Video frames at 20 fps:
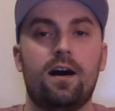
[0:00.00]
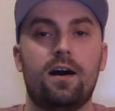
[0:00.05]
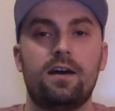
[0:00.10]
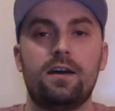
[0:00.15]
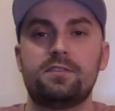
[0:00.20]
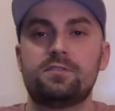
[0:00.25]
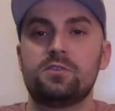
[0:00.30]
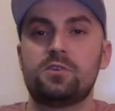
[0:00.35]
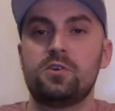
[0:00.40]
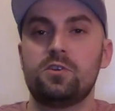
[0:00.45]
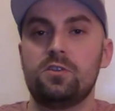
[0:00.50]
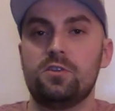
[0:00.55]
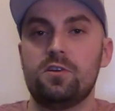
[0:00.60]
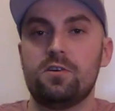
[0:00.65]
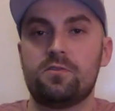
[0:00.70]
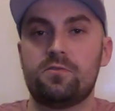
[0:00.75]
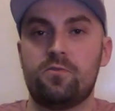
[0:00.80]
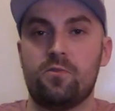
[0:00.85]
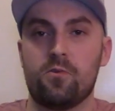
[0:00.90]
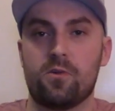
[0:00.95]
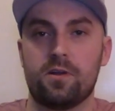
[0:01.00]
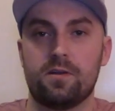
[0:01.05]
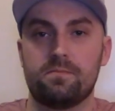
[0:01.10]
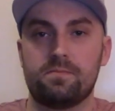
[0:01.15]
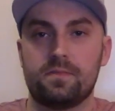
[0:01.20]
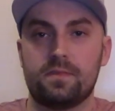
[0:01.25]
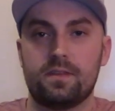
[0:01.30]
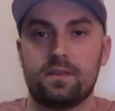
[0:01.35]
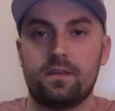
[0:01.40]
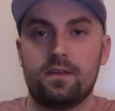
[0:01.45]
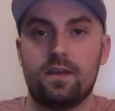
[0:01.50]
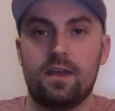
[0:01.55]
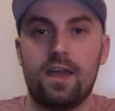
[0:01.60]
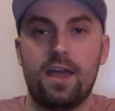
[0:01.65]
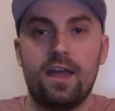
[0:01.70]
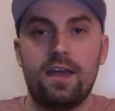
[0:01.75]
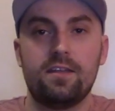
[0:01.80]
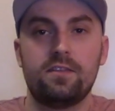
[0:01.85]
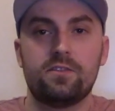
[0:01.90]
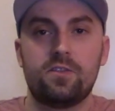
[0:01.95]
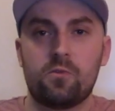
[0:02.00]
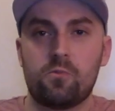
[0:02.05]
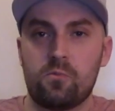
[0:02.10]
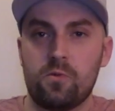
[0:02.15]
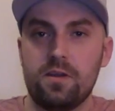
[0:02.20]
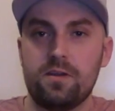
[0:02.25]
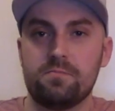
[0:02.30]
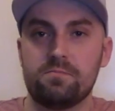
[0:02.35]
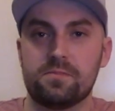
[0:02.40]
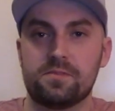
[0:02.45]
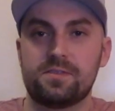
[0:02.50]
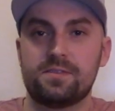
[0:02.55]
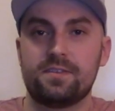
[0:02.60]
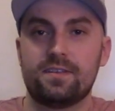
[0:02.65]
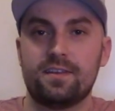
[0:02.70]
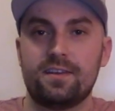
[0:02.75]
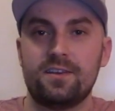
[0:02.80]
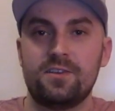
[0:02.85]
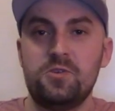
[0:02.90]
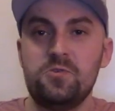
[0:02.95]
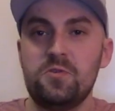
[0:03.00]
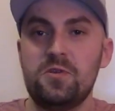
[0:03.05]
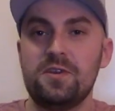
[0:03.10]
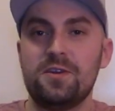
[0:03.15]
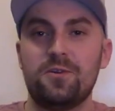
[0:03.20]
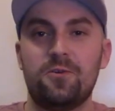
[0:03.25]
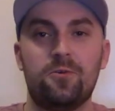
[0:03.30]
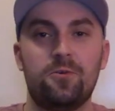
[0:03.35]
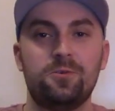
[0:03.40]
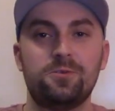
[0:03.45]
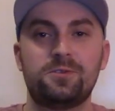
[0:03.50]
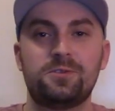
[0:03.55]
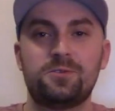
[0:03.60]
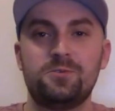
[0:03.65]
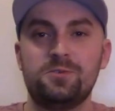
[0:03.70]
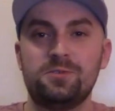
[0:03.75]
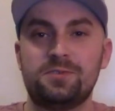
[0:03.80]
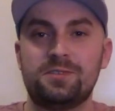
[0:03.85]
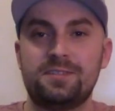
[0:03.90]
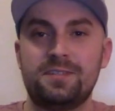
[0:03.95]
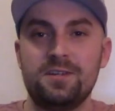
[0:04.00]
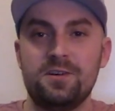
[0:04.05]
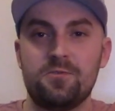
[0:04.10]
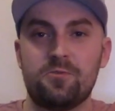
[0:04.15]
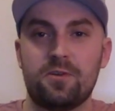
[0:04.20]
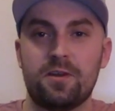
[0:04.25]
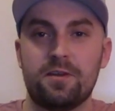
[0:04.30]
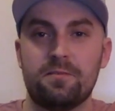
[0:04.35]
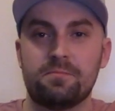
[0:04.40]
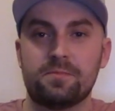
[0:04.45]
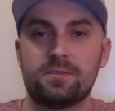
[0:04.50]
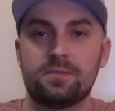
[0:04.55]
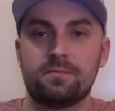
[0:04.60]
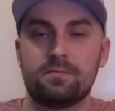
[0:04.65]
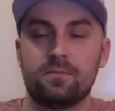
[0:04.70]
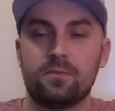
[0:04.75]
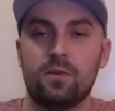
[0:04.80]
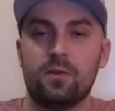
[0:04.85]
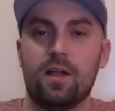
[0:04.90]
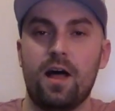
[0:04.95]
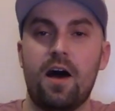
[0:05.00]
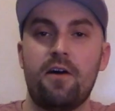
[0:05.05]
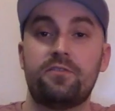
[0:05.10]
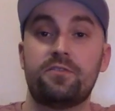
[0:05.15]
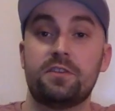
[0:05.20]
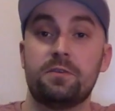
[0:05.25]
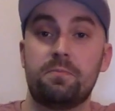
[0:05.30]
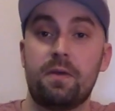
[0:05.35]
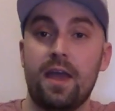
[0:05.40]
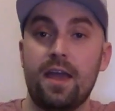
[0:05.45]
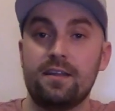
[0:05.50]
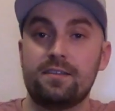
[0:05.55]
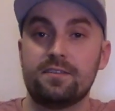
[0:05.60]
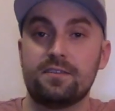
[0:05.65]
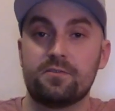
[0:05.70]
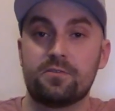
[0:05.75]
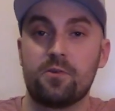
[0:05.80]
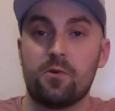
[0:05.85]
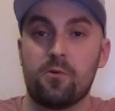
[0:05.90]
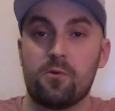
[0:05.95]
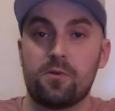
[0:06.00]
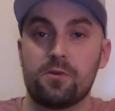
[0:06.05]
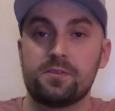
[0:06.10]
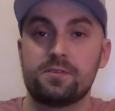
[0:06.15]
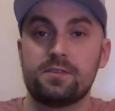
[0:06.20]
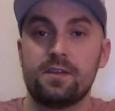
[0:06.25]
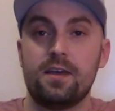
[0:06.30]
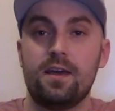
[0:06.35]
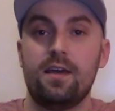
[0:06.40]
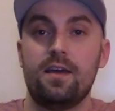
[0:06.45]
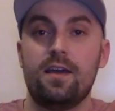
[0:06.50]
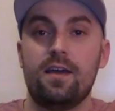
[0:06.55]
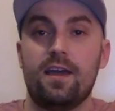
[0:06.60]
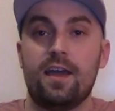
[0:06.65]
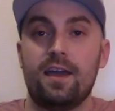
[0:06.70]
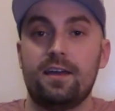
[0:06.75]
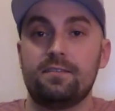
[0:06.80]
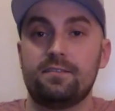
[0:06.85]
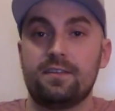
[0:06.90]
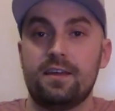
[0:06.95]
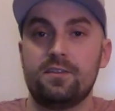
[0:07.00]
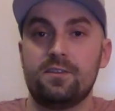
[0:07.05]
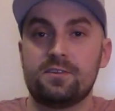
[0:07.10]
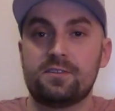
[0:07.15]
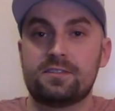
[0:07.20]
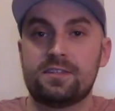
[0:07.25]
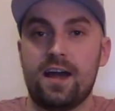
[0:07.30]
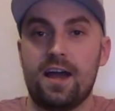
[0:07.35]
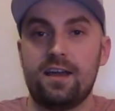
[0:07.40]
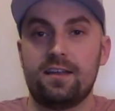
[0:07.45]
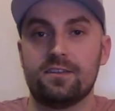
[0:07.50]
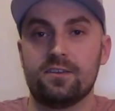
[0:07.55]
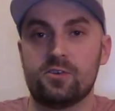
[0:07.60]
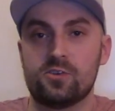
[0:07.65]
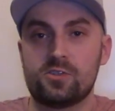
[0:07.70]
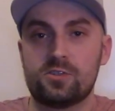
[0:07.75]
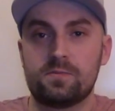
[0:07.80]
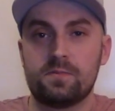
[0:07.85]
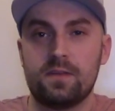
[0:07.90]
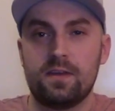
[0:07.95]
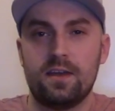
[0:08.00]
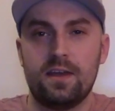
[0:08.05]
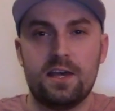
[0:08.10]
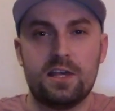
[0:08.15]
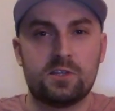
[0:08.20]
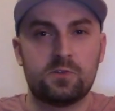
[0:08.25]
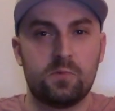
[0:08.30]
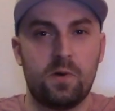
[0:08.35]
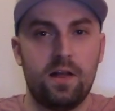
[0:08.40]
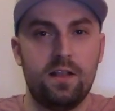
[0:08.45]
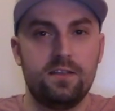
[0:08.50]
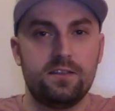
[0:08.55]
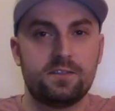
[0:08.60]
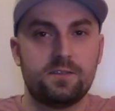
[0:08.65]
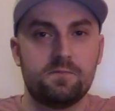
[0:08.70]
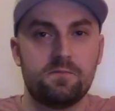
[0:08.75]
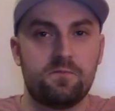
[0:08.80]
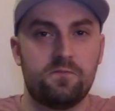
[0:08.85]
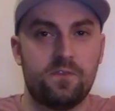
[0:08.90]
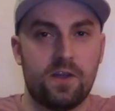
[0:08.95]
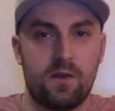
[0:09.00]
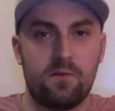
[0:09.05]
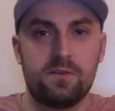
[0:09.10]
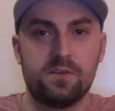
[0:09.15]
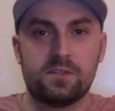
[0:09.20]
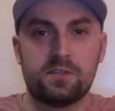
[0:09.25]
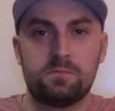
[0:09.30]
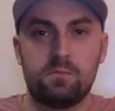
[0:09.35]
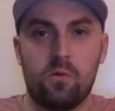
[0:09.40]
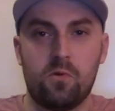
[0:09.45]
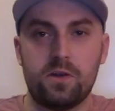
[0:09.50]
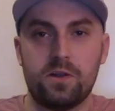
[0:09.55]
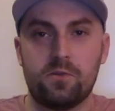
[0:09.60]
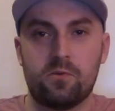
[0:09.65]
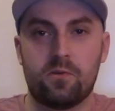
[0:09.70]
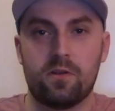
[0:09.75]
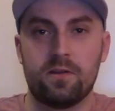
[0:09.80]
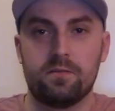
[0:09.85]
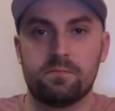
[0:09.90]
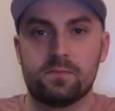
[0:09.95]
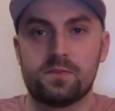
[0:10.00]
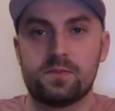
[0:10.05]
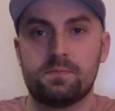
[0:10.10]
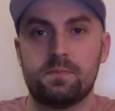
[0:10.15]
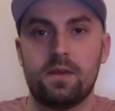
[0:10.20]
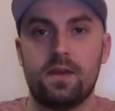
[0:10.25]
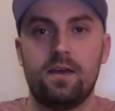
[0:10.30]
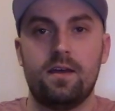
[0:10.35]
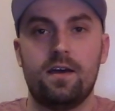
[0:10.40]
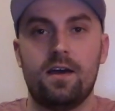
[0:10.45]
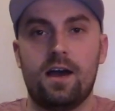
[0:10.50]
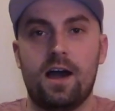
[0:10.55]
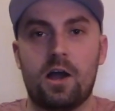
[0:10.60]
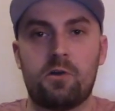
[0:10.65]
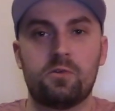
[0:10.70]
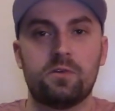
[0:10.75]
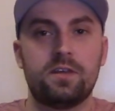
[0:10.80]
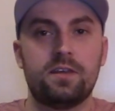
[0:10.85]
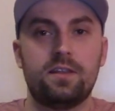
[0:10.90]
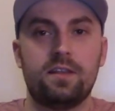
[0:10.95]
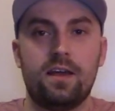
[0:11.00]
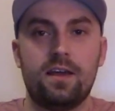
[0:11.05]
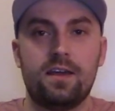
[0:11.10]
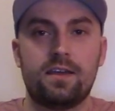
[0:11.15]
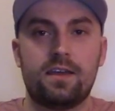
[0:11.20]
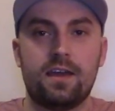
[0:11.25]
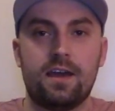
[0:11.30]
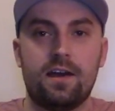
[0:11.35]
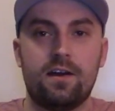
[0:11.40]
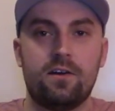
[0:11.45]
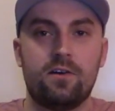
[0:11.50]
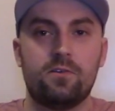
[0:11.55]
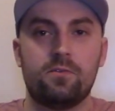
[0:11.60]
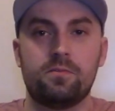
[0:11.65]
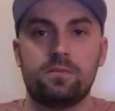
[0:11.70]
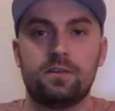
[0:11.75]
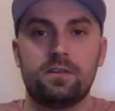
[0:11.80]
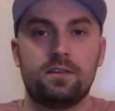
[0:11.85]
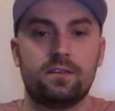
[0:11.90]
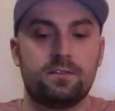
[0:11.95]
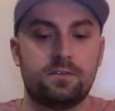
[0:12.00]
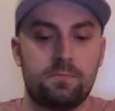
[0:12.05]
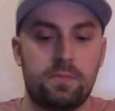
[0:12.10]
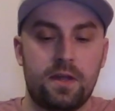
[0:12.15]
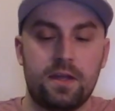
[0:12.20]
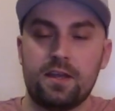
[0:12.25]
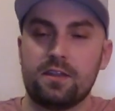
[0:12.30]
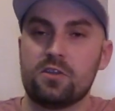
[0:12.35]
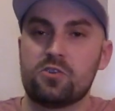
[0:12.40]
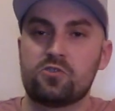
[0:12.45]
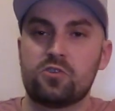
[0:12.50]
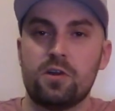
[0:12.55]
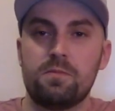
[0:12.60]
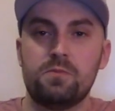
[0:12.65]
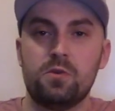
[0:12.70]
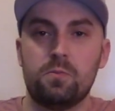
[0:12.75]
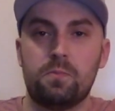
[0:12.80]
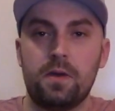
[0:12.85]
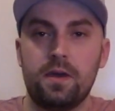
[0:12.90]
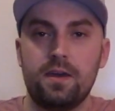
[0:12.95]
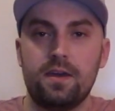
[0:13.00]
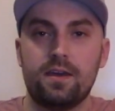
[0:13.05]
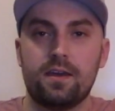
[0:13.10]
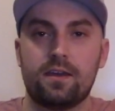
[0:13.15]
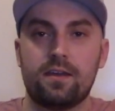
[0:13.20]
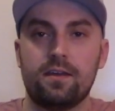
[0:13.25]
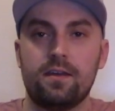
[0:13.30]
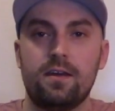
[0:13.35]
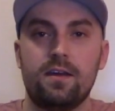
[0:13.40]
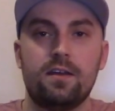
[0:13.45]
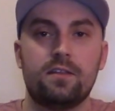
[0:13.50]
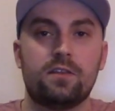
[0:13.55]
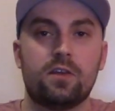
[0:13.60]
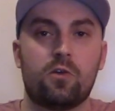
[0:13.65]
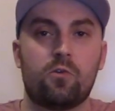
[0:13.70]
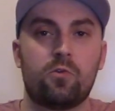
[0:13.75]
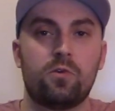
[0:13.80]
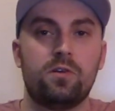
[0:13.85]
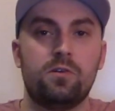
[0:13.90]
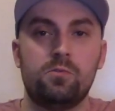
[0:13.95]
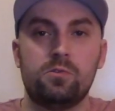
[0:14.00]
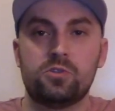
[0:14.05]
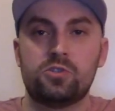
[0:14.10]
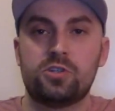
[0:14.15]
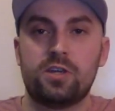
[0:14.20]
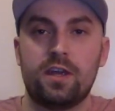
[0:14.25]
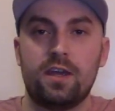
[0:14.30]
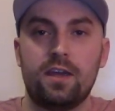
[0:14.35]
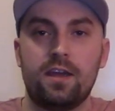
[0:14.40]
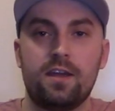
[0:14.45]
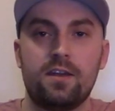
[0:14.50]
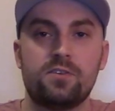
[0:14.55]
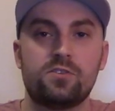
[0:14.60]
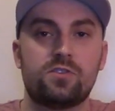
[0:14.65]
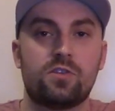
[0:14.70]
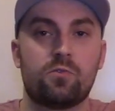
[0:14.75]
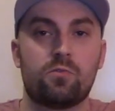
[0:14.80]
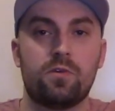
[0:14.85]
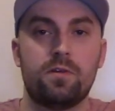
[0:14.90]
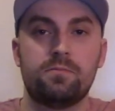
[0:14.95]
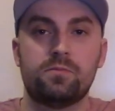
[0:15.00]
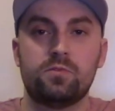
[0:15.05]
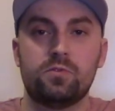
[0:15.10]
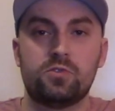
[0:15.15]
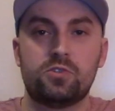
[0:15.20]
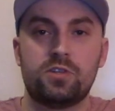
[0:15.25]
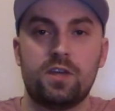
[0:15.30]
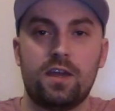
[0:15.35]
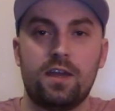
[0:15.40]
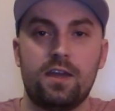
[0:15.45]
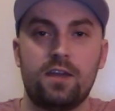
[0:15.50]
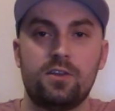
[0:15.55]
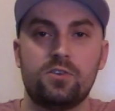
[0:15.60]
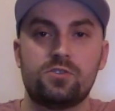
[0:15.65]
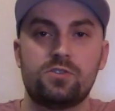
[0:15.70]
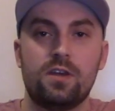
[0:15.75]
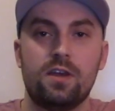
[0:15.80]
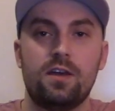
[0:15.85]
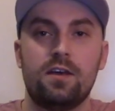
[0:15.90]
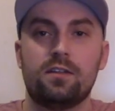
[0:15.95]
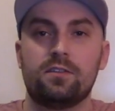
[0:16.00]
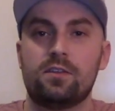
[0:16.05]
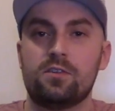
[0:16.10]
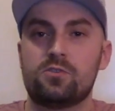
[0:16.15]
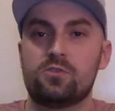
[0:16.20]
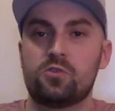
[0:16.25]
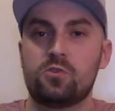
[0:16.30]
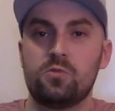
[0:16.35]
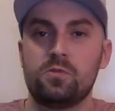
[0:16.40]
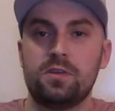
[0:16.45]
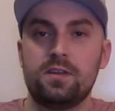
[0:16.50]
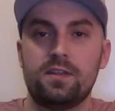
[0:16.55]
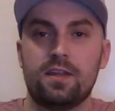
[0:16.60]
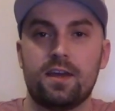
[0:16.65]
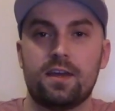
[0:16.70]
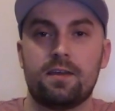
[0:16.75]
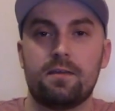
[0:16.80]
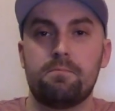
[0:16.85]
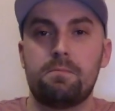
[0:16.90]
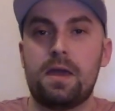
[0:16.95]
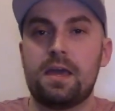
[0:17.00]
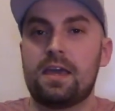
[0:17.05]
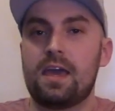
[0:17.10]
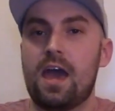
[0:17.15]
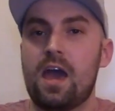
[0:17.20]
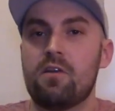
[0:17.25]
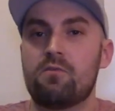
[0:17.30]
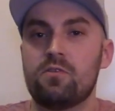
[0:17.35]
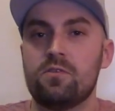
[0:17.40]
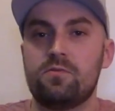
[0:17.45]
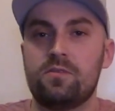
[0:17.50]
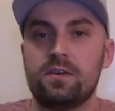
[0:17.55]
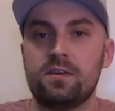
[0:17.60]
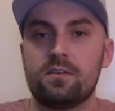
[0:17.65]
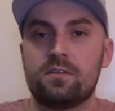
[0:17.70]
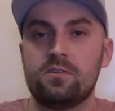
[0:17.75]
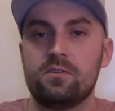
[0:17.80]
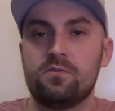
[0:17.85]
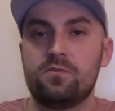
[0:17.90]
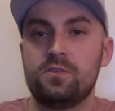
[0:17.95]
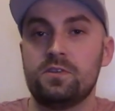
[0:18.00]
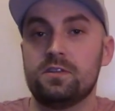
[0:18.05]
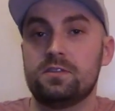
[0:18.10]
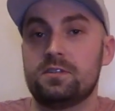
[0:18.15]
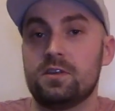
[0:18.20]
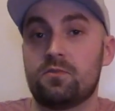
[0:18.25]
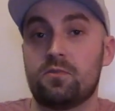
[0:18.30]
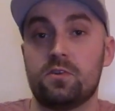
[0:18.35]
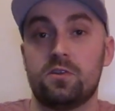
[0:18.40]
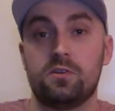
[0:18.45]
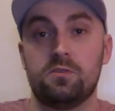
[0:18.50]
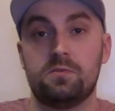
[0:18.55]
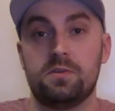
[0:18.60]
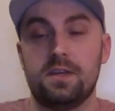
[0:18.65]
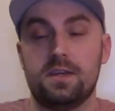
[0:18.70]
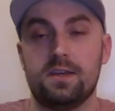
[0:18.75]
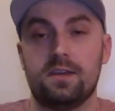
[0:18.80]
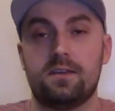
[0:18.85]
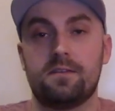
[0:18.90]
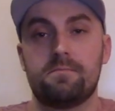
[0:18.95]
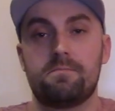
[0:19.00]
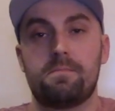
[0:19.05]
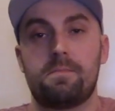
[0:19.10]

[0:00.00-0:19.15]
It's a good look for it. And the rims. You can get old school steel rims, well obviously painted of course, and they look stylish, as well as some very sporty rims. I really like how, depending on the trim you pick, the grille will change, the rims will change, to truly make every vehicle feel different and unique.